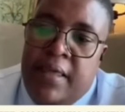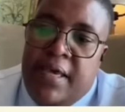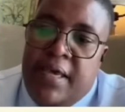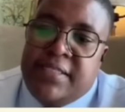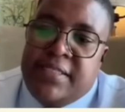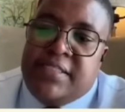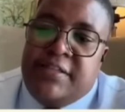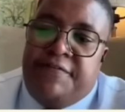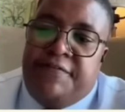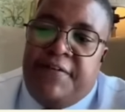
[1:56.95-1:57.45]

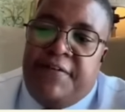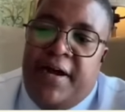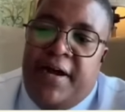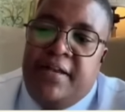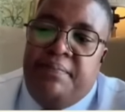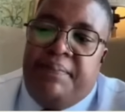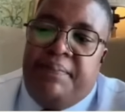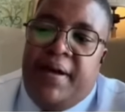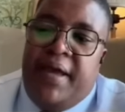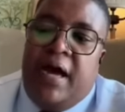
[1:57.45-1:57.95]
as
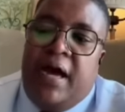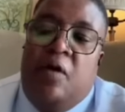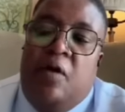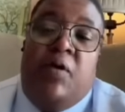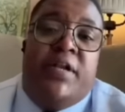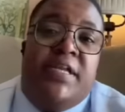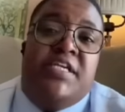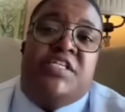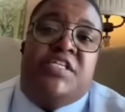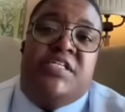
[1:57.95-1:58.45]
defined by our
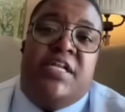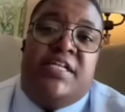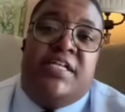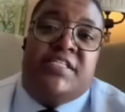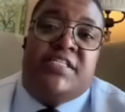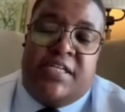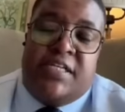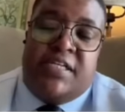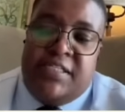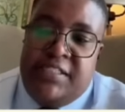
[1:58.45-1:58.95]
National
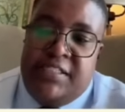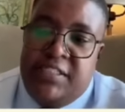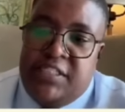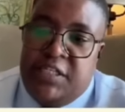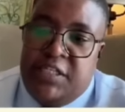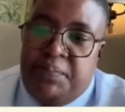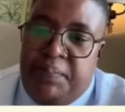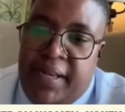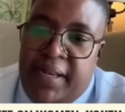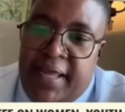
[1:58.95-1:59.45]

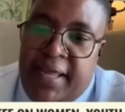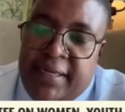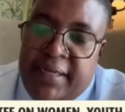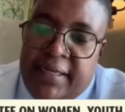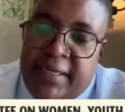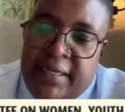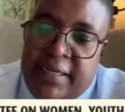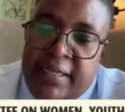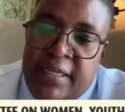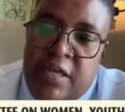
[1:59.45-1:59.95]
Strategic
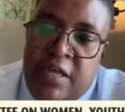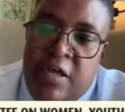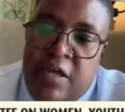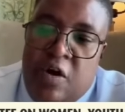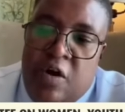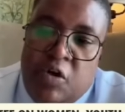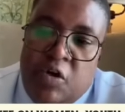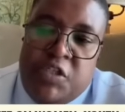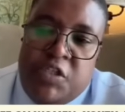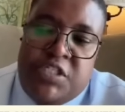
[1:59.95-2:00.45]
Plan
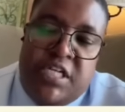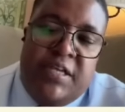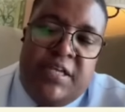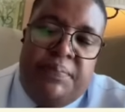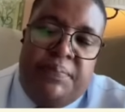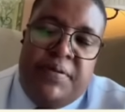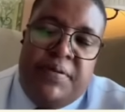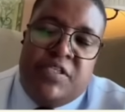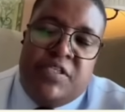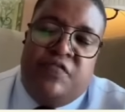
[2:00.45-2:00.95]
on
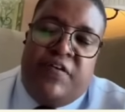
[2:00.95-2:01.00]
Gender-Based